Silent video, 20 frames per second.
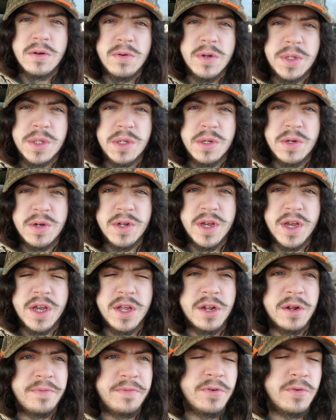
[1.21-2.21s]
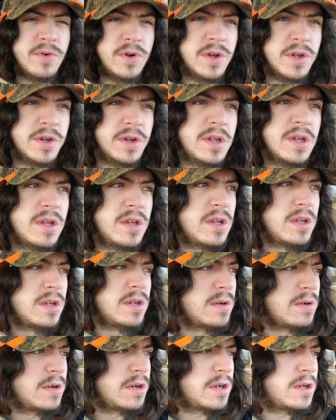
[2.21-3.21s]
What's going on, everyone?
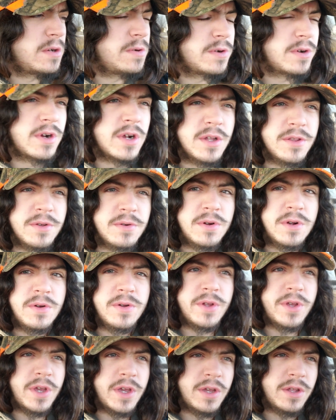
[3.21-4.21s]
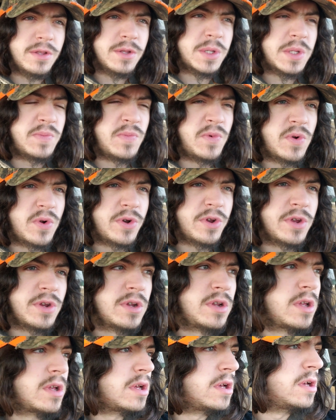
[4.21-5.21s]
Well, we're on the road again this
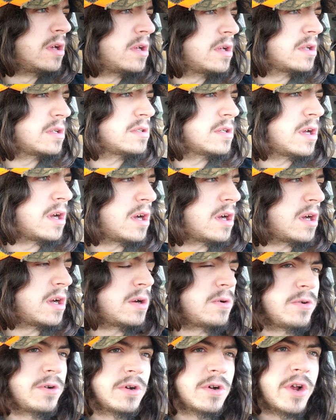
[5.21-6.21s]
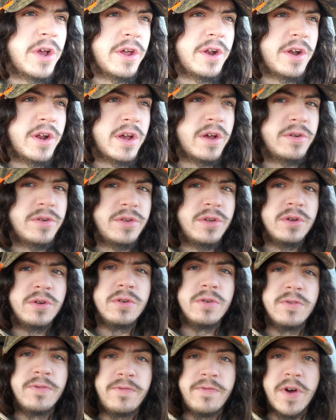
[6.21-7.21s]
morning. We were headed out
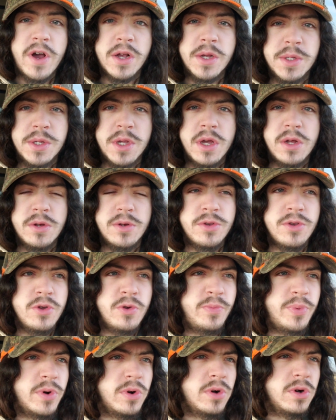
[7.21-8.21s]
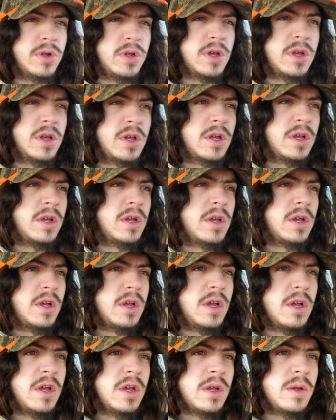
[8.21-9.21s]
to Fox Auto U-Pole
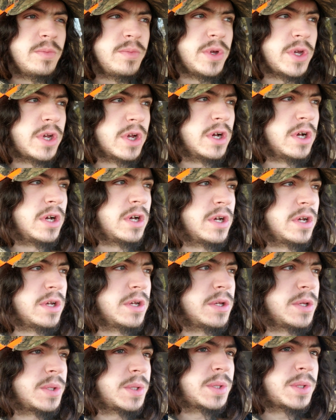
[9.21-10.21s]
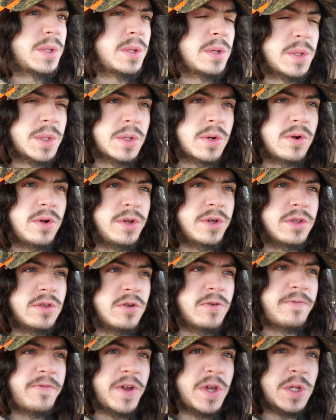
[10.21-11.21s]
because scrolling
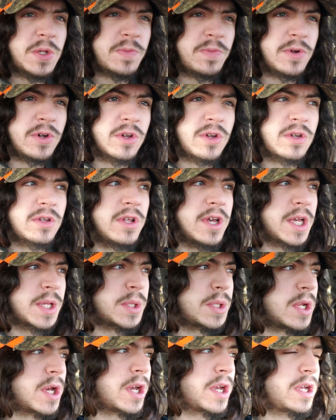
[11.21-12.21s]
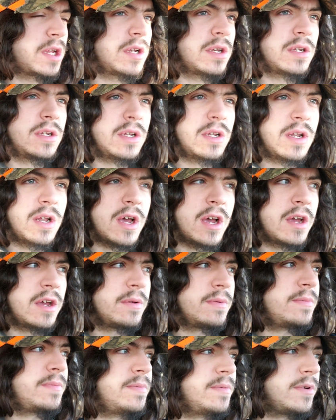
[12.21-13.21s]
through Facebook last night,
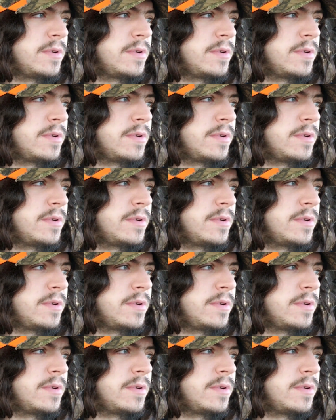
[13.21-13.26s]
I